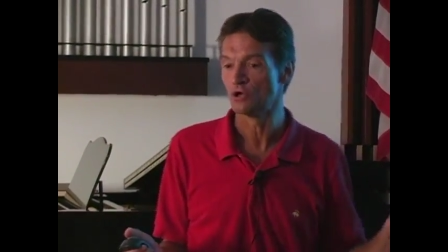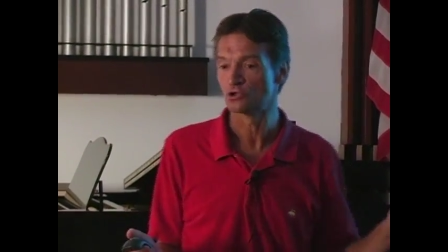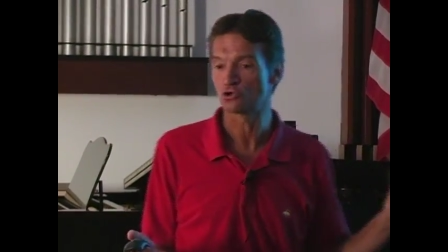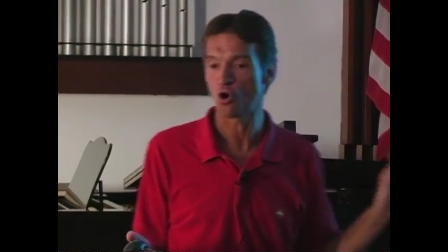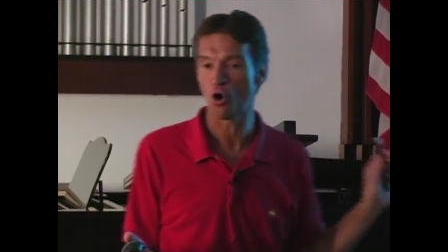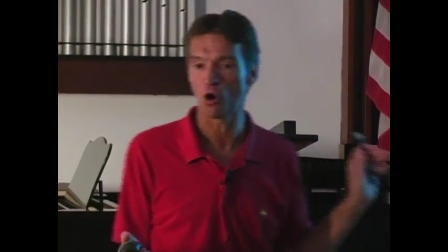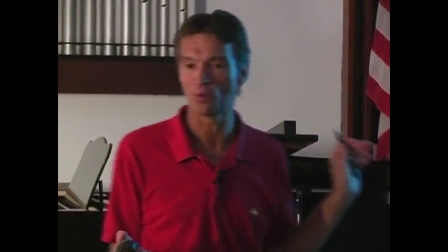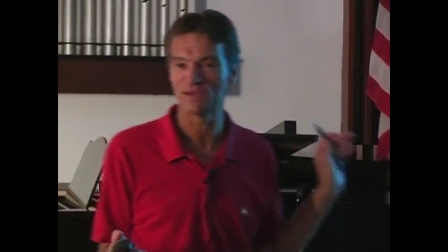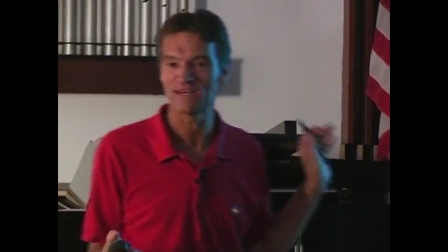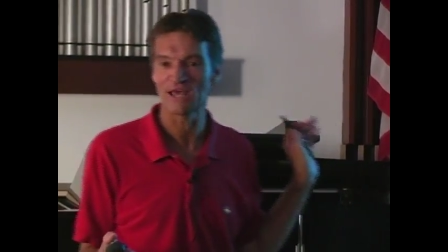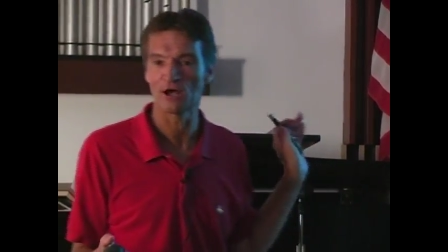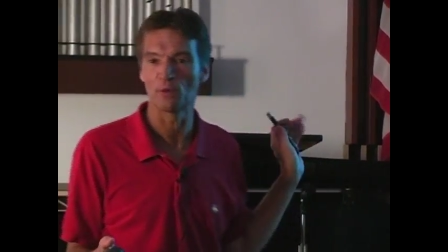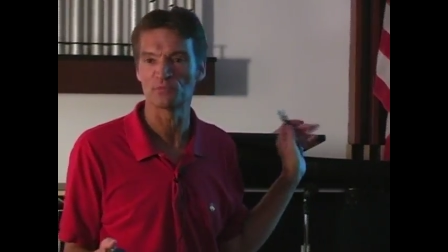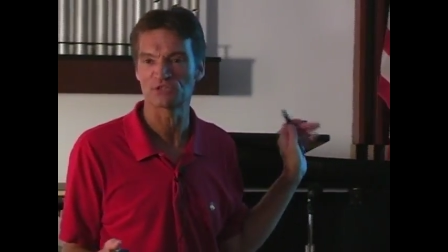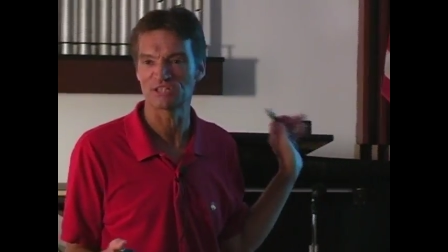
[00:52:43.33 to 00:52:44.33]
Taurine
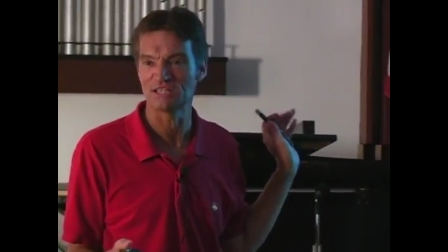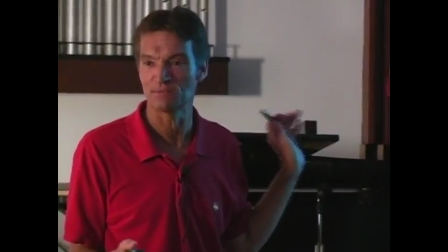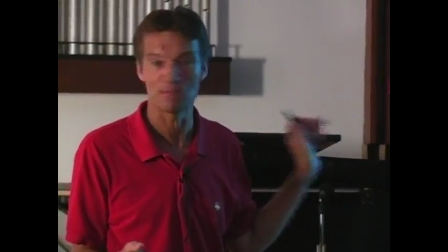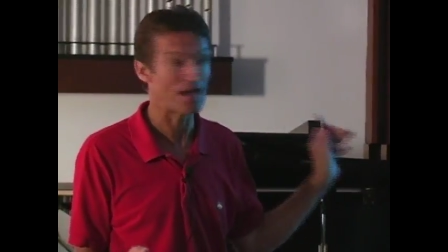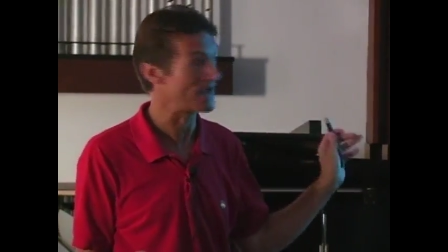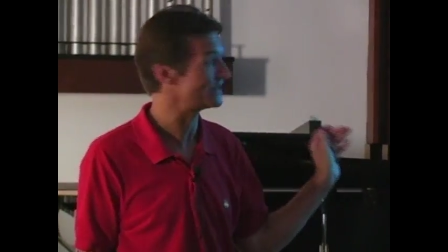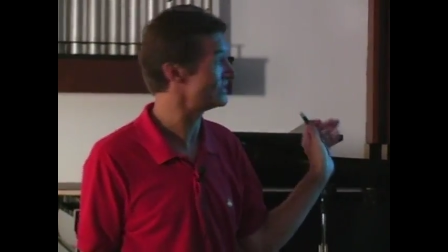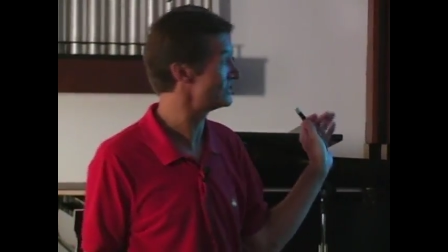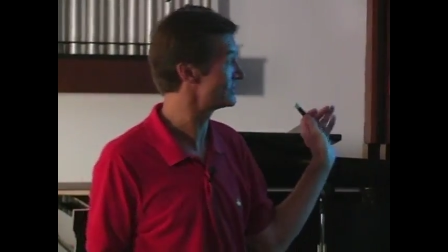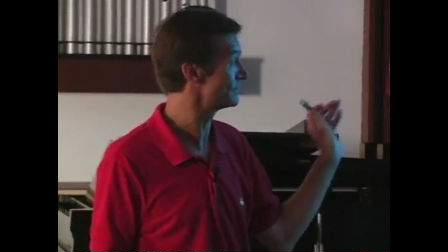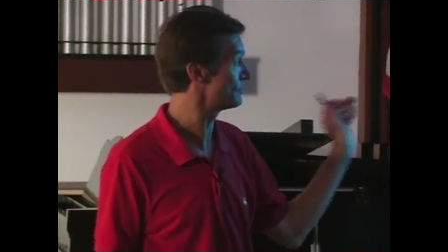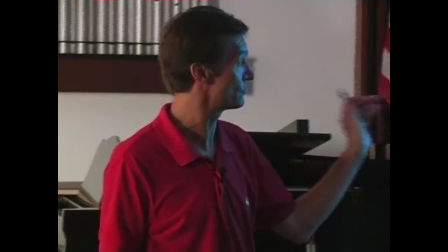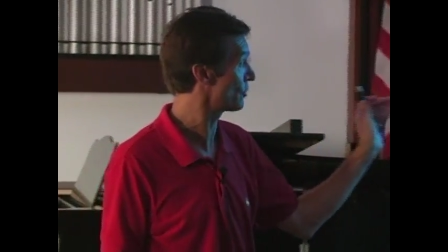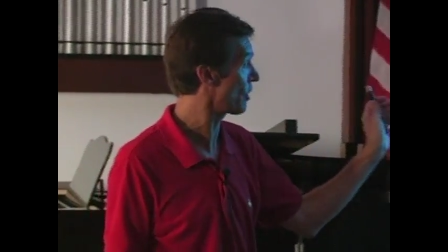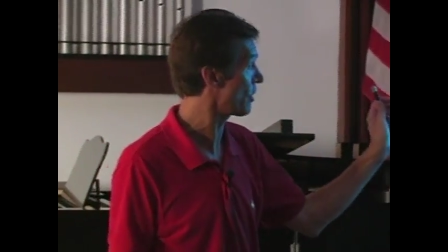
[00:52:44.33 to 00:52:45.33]
helps keep
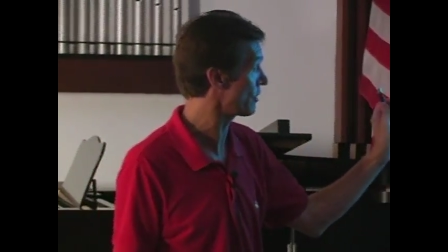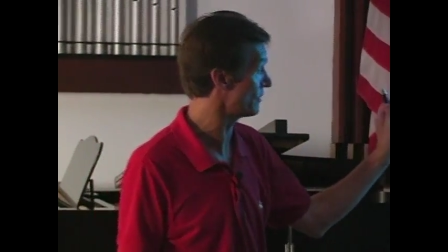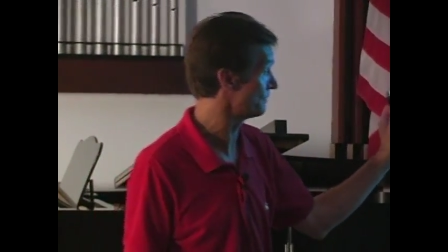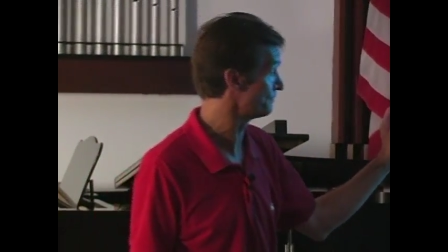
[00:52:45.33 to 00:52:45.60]
magnesium in the heart.